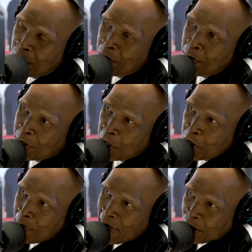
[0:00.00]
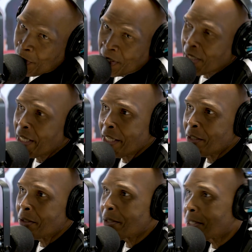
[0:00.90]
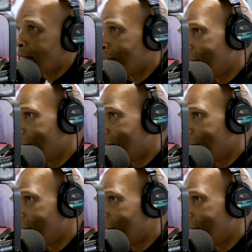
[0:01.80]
Top 3. Do you mess with the Lils?